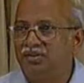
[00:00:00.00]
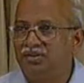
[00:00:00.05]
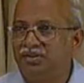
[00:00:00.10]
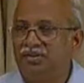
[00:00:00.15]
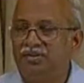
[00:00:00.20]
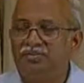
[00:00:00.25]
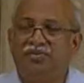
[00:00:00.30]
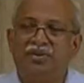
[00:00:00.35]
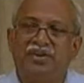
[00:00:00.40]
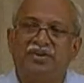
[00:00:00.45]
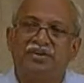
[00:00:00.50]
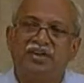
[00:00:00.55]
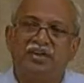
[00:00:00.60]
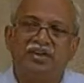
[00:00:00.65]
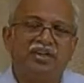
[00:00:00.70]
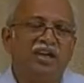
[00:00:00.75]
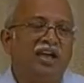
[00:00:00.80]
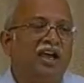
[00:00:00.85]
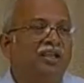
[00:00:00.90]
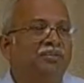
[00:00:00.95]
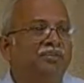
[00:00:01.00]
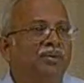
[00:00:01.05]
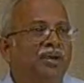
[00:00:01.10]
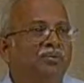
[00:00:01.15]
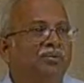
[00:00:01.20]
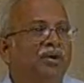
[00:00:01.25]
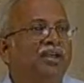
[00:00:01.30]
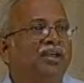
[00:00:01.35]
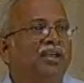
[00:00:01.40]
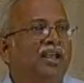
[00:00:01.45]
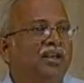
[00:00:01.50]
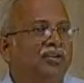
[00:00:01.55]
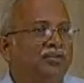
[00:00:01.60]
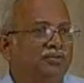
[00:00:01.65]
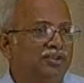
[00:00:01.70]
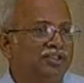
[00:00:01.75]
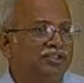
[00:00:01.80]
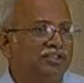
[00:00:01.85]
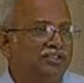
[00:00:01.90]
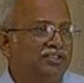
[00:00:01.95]
If you have done a I by Y
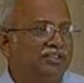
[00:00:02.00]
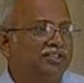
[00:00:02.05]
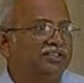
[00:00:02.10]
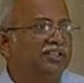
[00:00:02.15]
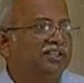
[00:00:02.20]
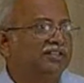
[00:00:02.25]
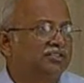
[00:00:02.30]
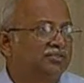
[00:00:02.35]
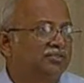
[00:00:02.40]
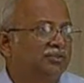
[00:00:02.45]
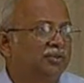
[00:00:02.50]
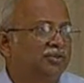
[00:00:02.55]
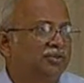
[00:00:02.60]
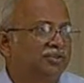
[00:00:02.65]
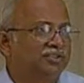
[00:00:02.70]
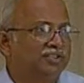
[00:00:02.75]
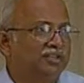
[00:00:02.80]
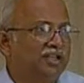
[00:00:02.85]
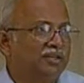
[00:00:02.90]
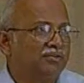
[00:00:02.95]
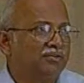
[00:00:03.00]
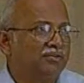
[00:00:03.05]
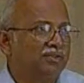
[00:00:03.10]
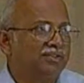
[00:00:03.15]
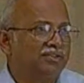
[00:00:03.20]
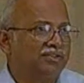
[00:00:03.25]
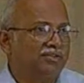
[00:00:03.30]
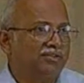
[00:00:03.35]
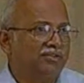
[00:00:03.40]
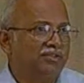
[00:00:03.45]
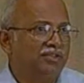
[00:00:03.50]
calculation, a section modulus calculation,